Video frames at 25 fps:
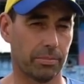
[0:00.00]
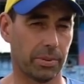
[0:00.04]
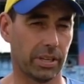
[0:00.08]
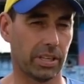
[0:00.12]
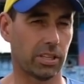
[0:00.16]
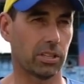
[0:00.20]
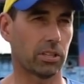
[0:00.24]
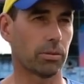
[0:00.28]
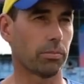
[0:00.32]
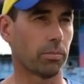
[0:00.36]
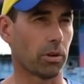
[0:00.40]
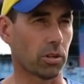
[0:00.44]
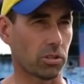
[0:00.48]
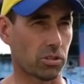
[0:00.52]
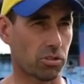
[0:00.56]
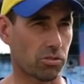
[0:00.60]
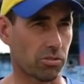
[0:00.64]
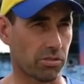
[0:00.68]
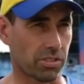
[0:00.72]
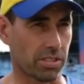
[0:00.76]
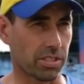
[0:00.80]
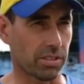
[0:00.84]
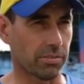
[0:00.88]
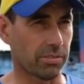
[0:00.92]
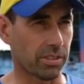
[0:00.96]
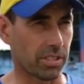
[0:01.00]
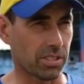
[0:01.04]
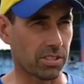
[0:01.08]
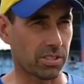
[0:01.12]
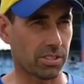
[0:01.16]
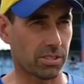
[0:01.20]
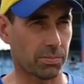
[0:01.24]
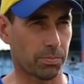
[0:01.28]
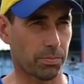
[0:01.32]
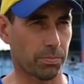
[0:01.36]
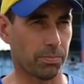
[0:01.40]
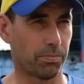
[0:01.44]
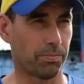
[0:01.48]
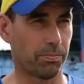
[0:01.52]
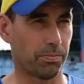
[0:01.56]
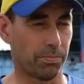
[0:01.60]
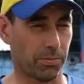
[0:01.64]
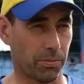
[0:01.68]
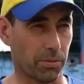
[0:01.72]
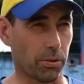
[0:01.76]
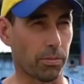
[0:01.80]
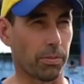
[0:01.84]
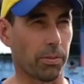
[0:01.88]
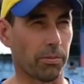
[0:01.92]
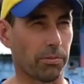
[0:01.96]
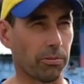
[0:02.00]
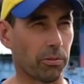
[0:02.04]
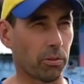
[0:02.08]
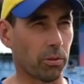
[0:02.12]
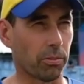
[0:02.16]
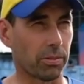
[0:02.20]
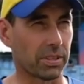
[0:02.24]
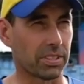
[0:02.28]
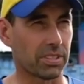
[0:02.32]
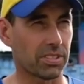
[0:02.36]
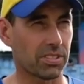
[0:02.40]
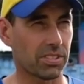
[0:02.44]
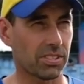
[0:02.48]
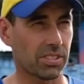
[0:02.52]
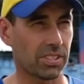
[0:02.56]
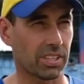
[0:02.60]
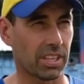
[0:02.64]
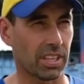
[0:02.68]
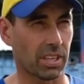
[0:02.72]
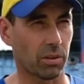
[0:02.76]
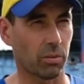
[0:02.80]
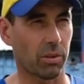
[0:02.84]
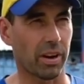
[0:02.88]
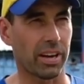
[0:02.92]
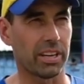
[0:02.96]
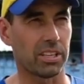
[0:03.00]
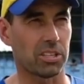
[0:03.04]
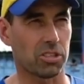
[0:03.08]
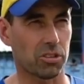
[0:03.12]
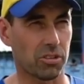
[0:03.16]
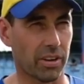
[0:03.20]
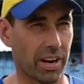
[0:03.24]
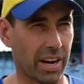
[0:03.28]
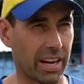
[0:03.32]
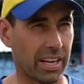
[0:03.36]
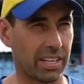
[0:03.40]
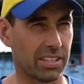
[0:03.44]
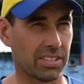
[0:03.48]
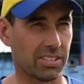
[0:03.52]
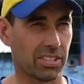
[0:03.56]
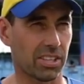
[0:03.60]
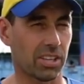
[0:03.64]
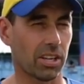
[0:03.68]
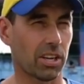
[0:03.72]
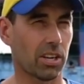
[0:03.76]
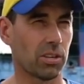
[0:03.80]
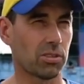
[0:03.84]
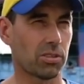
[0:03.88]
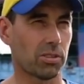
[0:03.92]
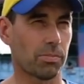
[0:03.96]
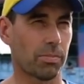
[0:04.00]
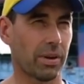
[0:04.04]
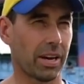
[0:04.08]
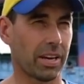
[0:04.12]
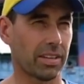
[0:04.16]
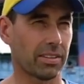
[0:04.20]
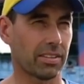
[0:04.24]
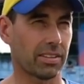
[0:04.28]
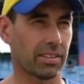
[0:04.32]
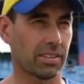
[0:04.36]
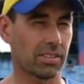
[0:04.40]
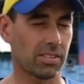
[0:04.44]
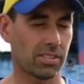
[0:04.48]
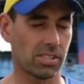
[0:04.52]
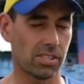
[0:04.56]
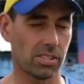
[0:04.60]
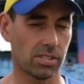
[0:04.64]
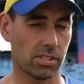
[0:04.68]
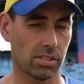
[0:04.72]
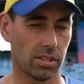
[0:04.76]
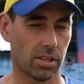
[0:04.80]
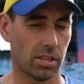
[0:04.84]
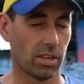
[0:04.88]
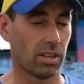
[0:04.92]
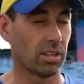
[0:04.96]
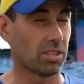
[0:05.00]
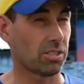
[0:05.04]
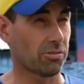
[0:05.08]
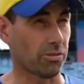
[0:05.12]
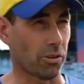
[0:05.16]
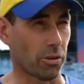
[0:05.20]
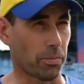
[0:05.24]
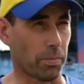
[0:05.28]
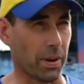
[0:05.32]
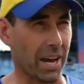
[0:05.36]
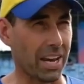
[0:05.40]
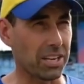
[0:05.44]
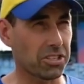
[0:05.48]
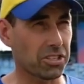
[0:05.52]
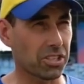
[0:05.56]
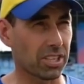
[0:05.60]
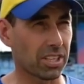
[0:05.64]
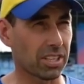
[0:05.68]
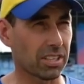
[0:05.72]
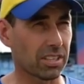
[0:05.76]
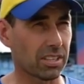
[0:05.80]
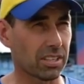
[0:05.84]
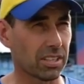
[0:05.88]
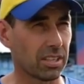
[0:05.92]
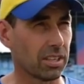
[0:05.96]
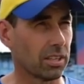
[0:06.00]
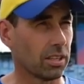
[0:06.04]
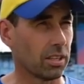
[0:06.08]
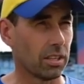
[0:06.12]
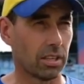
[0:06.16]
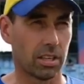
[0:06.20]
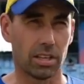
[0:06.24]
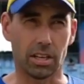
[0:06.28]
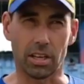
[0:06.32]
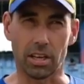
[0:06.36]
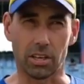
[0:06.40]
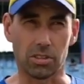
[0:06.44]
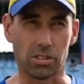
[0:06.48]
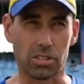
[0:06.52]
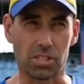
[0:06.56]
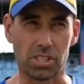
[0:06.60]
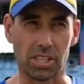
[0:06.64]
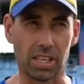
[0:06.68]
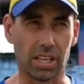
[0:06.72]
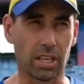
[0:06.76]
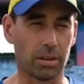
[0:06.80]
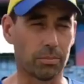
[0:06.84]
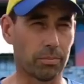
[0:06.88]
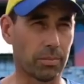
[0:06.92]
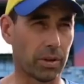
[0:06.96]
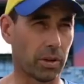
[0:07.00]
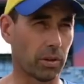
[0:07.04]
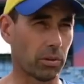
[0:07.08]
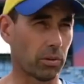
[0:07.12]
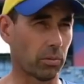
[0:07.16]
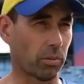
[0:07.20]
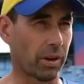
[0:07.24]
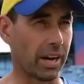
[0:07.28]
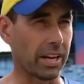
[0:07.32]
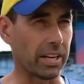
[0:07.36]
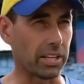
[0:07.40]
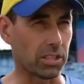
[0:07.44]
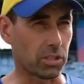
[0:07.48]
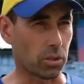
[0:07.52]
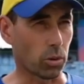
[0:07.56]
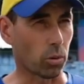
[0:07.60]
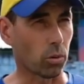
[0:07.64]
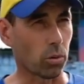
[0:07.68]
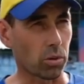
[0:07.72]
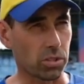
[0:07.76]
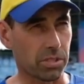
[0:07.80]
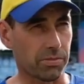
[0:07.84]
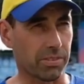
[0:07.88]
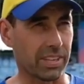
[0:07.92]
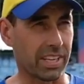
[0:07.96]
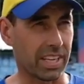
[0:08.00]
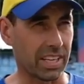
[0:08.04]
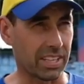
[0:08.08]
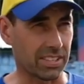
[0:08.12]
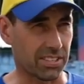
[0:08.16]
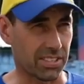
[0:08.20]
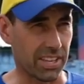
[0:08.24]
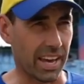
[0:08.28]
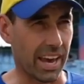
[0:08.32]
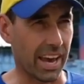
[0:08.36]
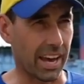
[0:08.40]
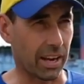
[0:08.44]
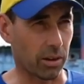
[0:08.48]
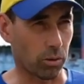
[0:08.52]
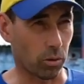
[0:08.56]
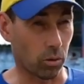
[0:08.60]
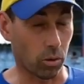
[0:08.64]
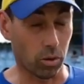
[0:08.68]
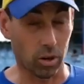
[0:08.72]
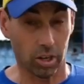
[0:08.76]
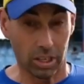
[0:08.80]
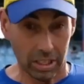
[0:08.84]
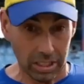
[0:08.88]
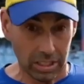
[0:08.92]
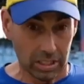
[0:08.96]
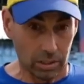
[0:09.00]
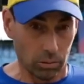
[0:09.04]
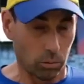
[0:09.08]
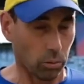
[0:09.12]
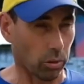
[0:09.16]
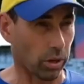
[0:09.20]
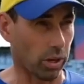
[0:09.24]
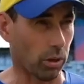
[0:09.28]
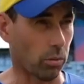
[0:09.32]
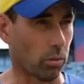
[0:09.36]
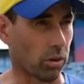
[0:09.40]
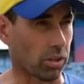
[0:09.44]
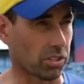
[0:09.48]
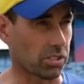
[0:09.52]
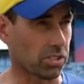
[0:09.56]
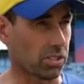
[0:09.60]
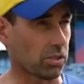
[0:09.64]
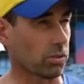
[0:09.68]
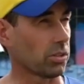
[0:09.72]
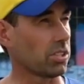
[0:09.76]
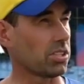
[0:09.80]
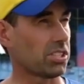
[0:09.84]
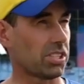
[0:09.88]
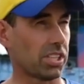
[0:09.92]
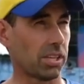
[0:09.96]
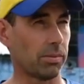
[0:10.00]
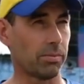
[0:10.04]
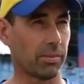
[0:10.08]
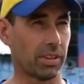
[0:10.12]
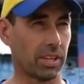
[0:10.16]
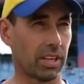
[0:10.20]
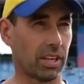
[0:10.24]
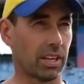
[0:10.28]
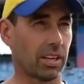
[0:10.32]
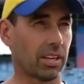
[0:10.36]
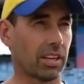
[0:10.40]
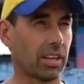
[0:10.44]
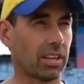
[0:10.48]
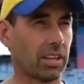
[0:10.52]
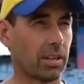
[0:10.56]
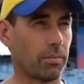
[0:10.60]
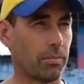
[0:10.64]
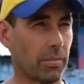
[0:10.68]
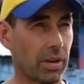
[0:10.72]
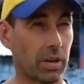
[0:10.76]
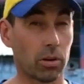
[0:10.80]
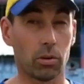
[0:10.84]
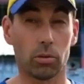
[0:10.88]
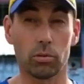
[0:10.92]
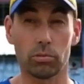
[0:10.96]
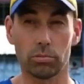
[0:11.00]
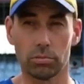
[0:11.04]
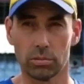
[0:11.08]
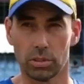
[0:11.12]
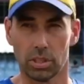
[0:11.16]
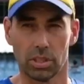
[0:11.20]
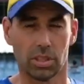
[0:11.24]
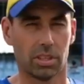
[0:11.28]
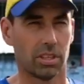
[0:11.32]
being demonstrative, it's through performance and the way he trains and goes about things. He's very passionate. You don't see him, but the way he talks if he gets out or what he wants, or you see him in the middle